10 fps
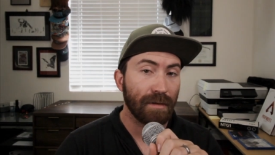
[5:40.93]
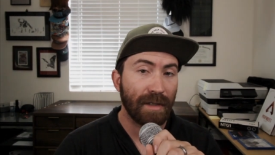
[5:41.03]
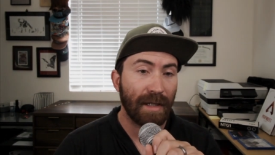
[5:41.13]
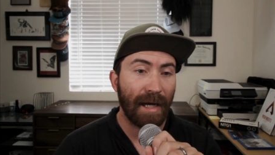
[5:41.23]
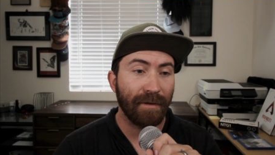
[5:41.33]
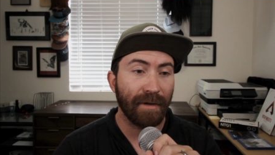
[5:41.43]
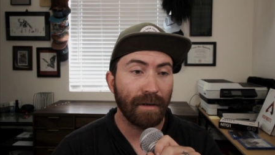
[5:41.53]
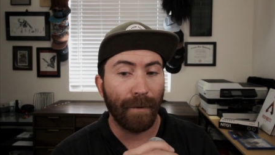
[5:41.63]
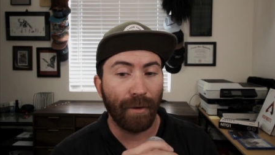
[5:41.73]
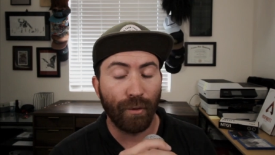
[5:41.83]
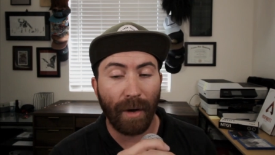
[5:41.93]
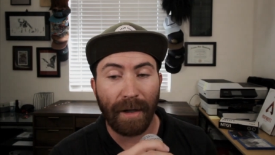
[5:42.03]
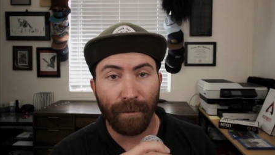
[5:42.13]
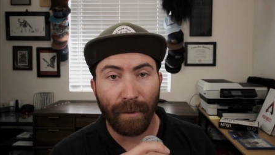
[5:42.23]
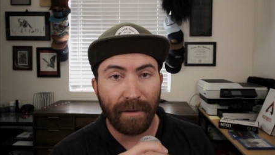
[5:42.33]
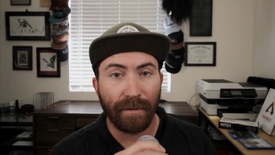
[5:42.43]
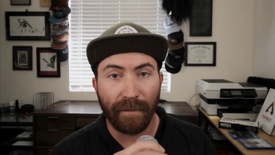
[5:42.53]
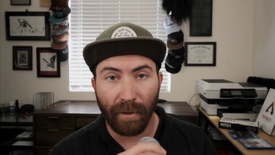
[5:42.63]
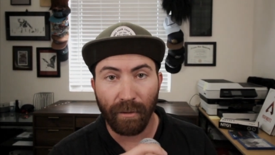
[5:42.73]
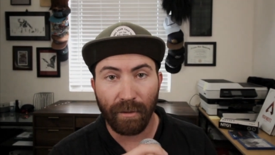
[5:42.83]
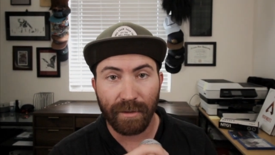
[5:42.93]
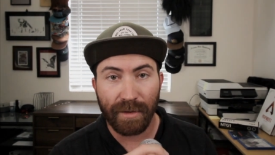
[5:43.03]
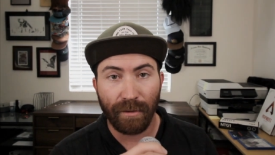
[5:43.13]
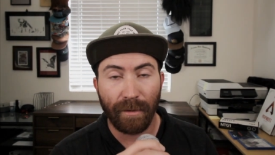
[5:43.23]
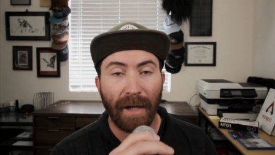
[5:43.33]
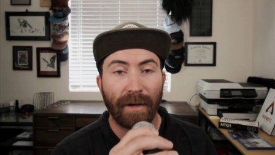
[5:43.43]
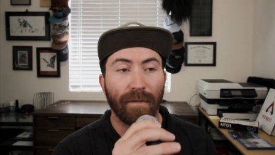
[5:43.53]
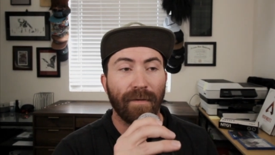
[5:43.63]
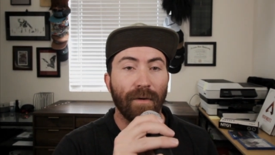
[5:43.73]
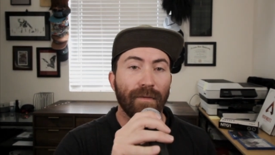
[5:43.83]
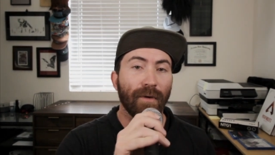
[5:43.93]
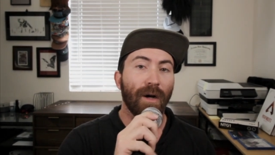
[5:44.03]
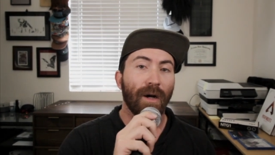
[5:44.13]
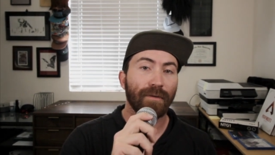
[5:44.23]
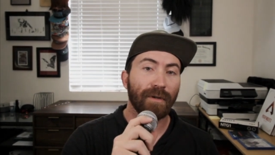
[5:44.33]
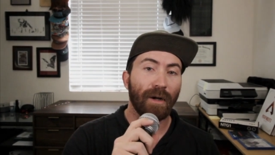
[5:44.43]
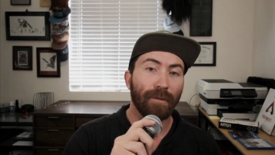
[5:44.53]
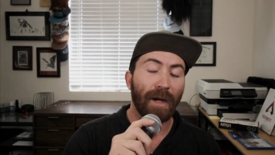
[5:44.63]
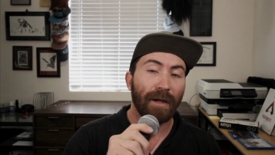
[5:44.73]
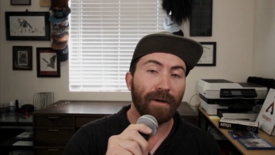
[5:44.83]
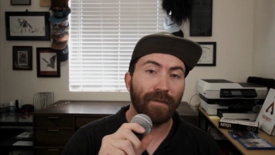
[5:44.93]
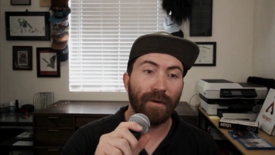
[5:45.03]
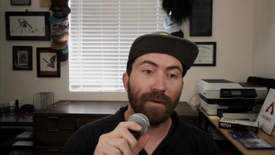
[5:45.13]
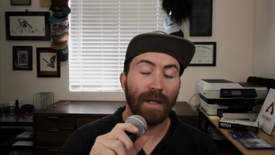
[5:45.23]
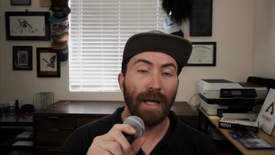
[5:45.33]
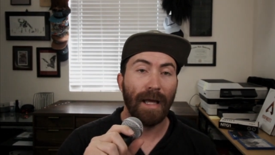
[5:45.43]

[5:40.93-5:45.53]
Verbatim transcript: to having great rendered vocals through a microphone for a $100 microphone